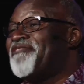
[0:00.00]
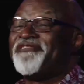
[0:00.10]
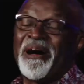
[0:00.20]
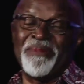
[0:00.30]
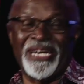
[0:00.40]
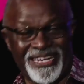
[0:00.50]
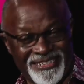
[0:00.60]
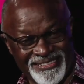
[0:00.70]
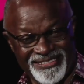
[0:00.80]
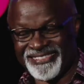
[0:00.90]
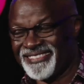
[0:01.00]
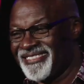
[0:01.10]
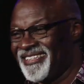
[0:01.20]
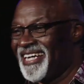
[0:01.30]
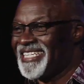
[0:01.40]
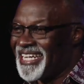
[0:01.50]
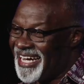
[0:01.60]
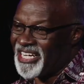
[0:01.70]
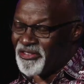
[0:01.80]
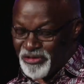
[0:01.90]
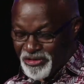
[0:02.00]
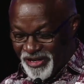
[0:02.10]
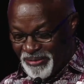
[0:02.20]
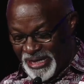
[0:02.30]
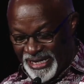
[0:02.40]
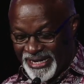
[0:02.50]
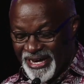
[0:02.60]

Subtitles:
family, a delightful family.